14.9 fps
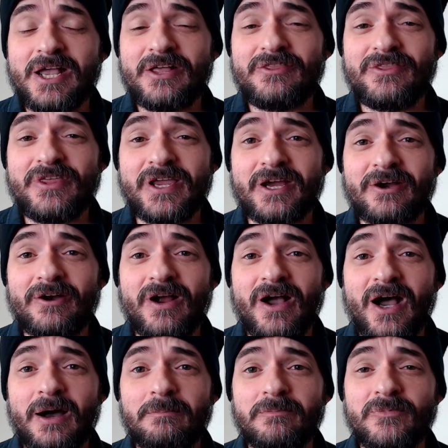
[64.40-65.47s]
Their,
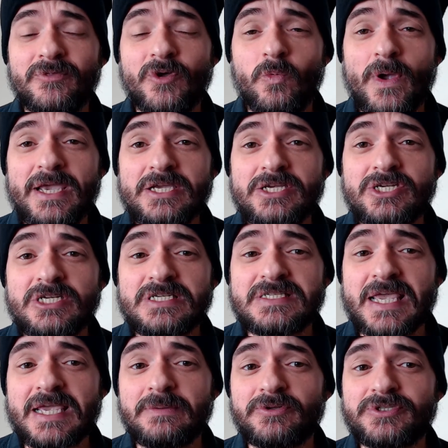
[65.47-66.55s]
um, the way she's
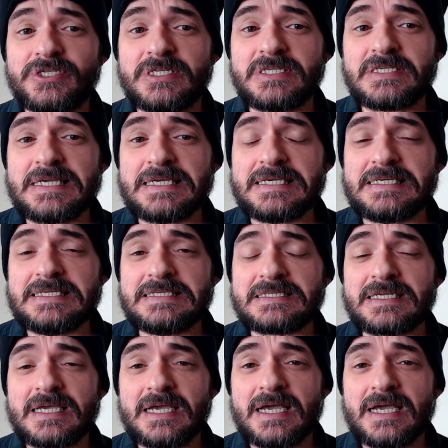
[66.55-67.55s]
able to ease...